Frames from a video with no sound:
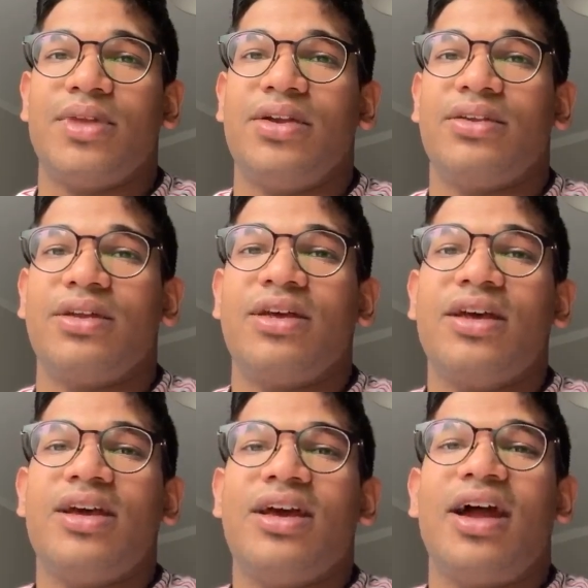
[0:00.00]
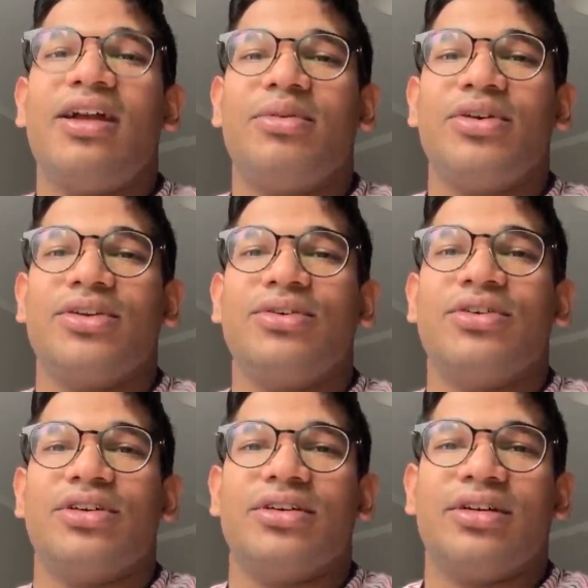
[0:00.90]
Everything. Harry, I'm not
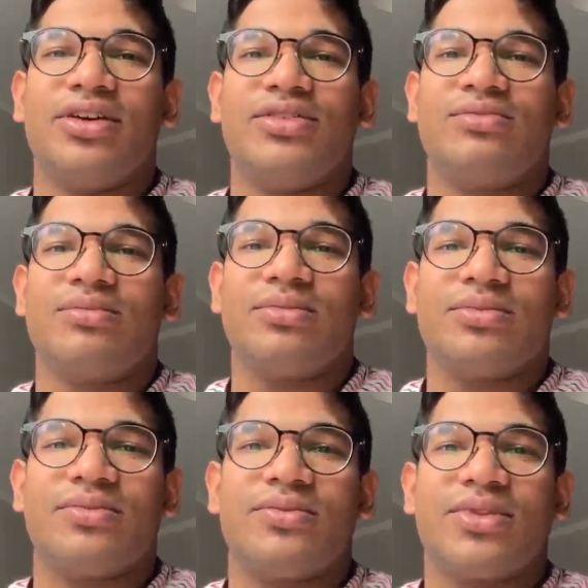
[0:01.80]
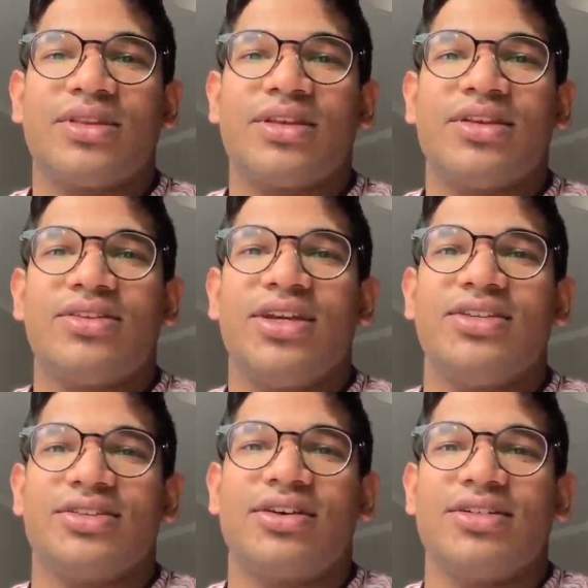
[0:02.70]
ignoring you. I just,
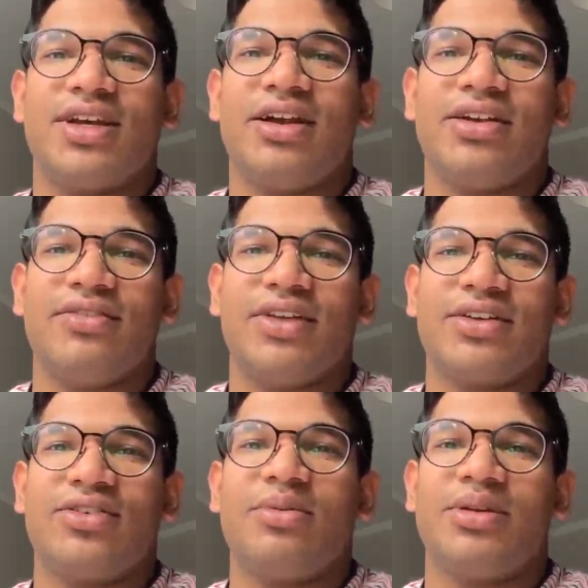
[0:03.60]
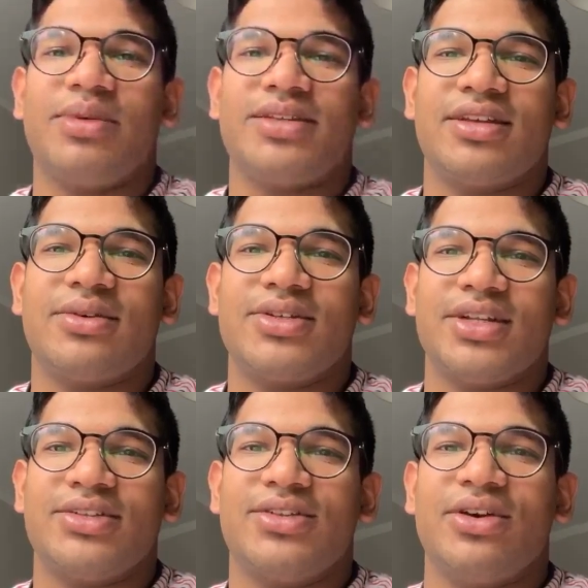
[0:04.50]
Jesus Christ, Harry, you've like copied and pasted that question
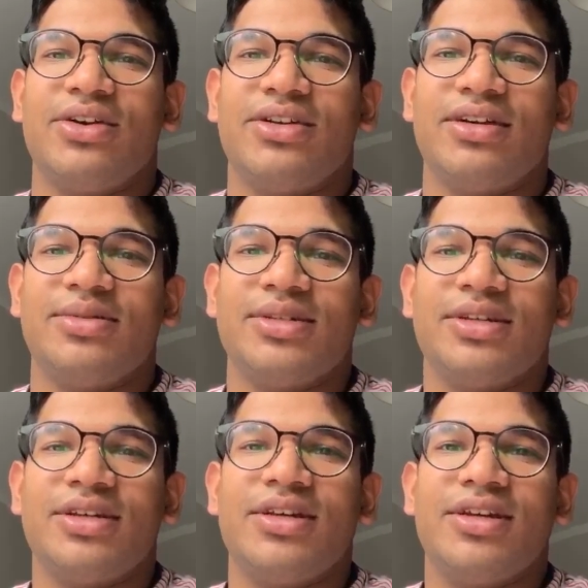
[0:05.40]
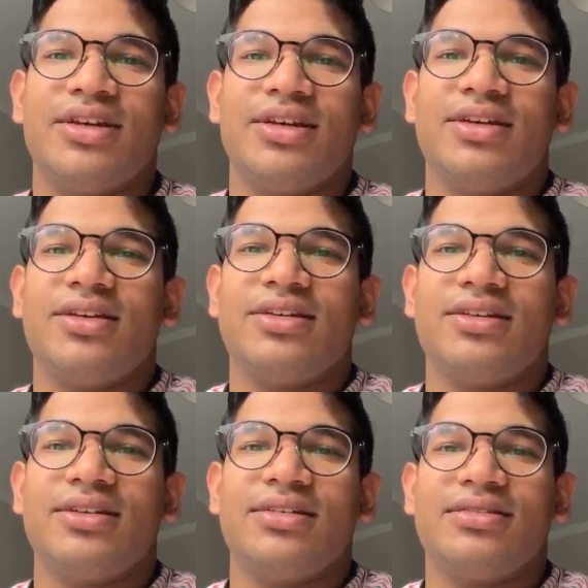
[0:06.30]
like 200 times.
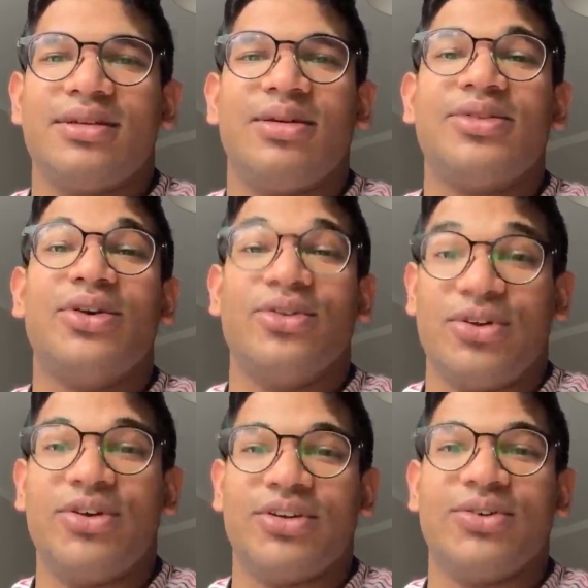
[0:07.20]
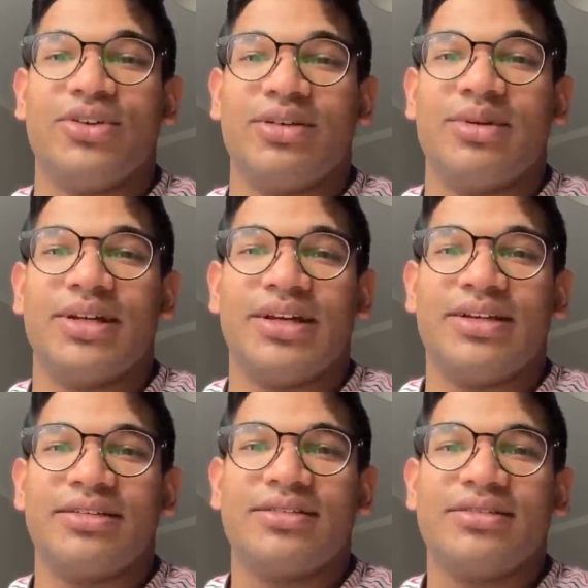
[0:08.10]
So I'm not ignoring you, but like,